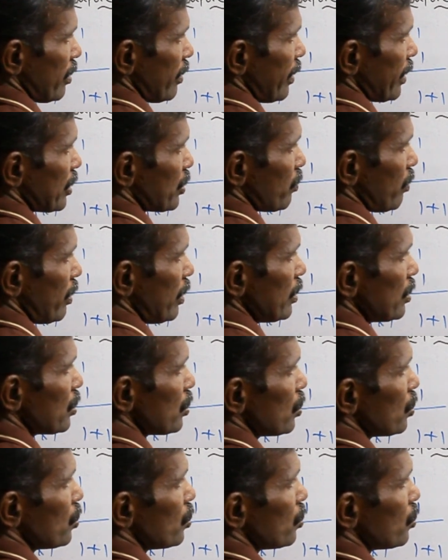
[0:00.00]
Next one is
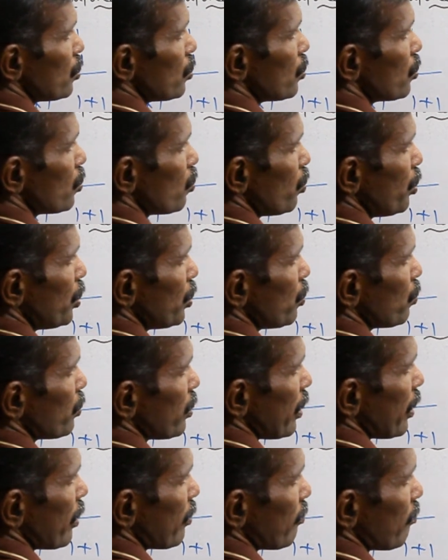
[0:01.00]
two into
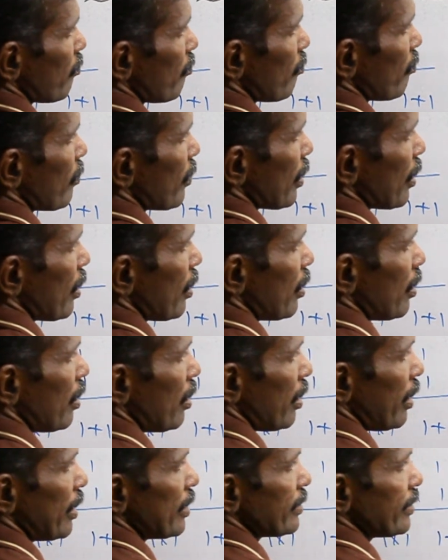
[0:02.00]
three.
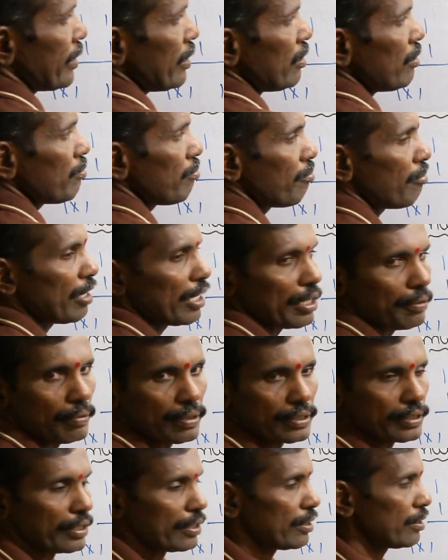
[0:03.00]
Addition,
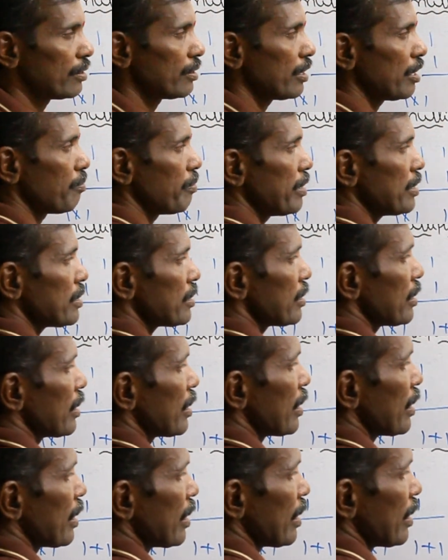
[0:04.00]
multiplication. That means
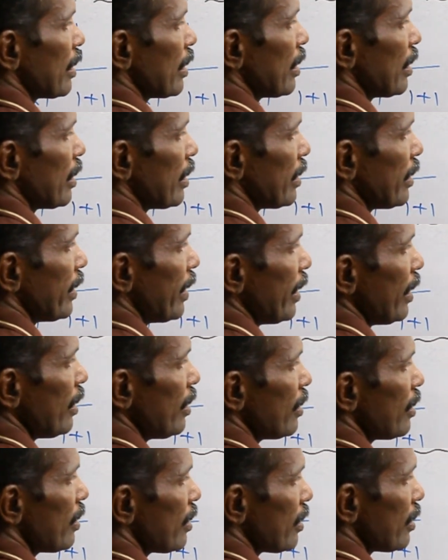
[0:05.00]
A,
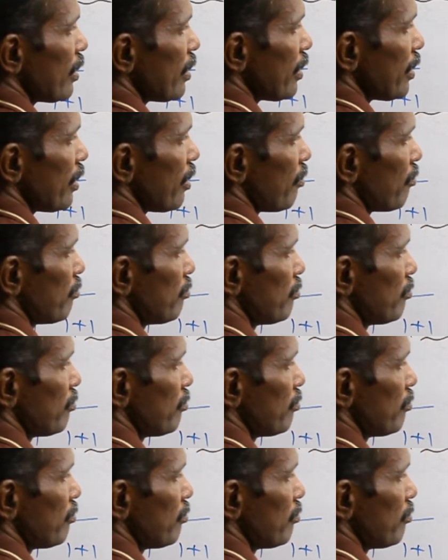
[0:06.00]
M.